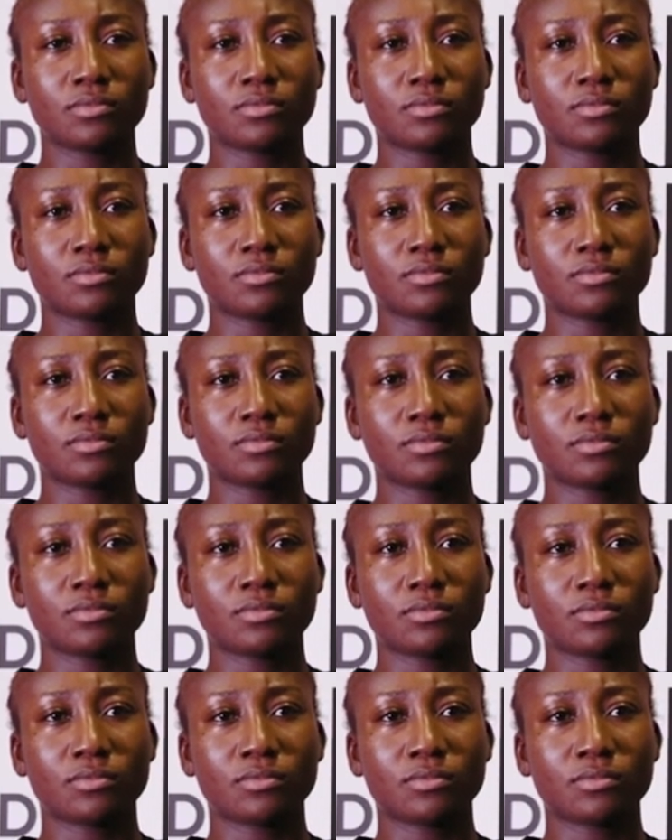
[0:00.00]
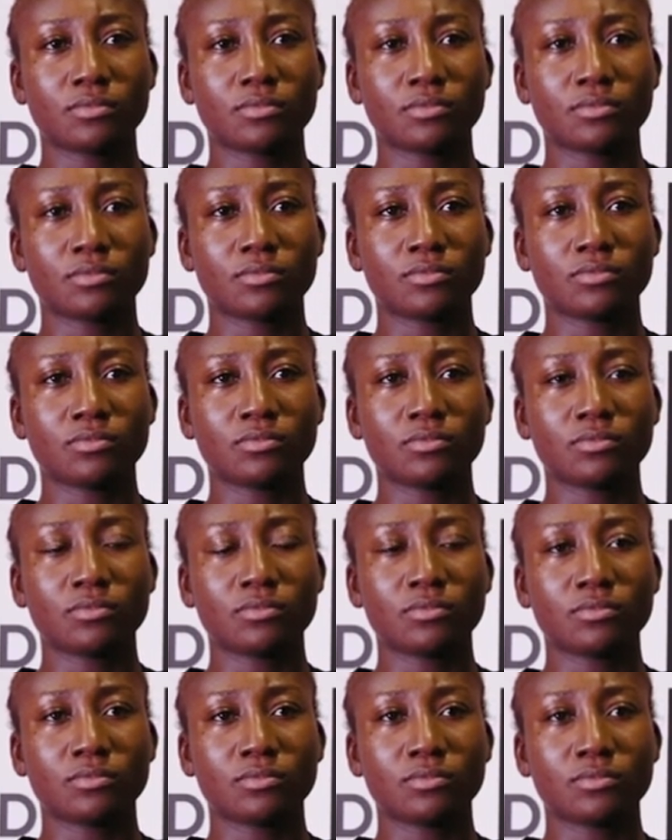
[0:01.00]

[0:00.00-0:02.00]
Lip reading: [no speech]